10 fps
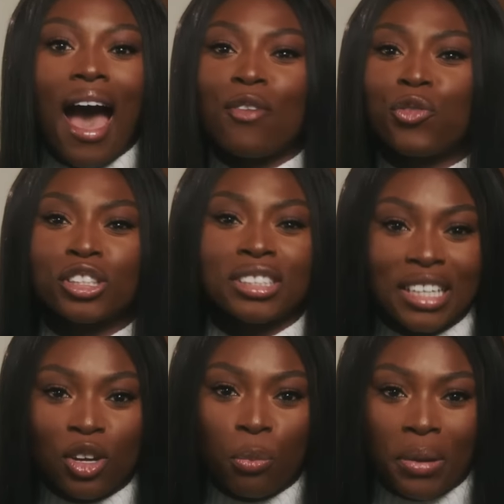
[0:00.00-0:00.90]
and for
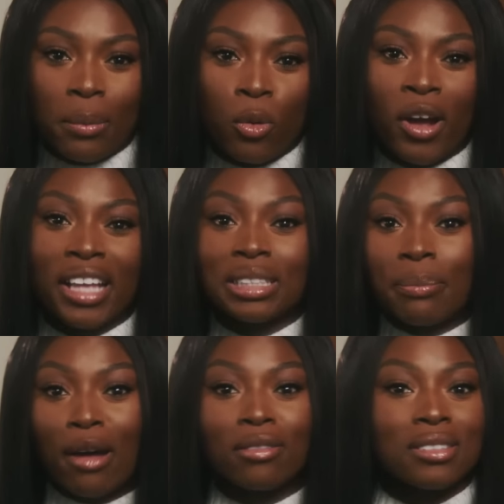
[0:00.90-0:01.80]
single people, it's
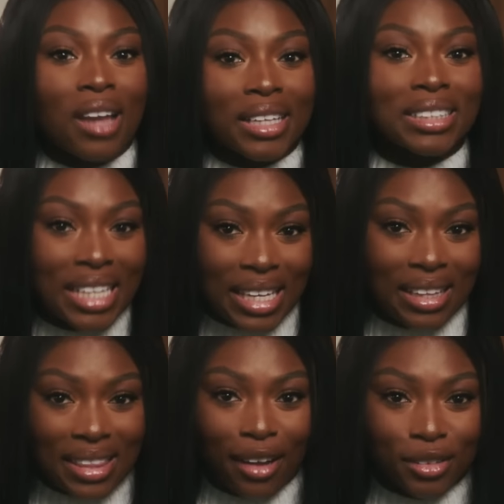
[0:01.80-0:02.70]
about
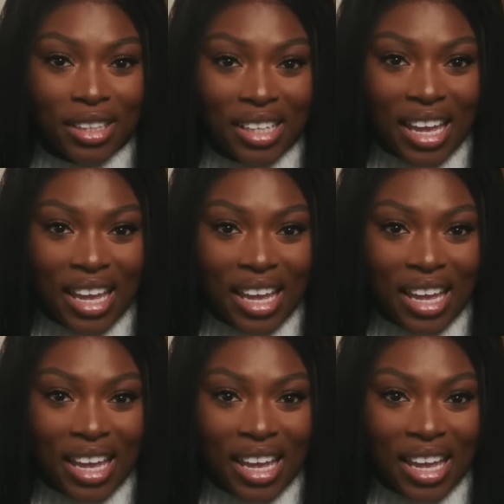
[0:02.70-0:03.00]
£19,000 a